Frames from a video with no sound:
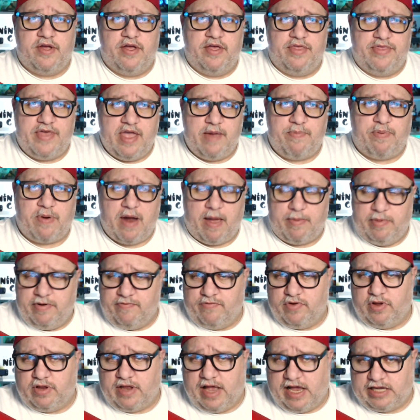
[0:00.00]
they probably
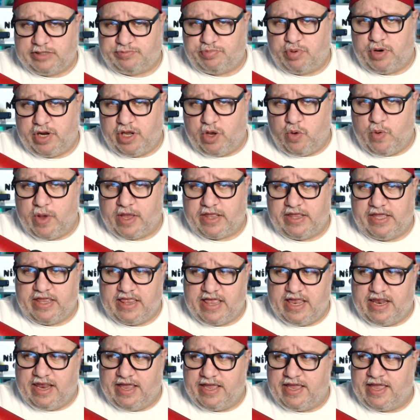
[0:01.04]
realized pretty quickly
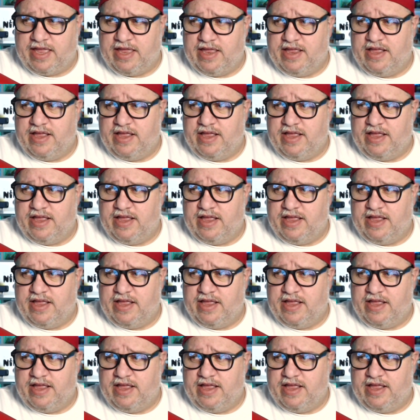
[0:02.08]
that, like,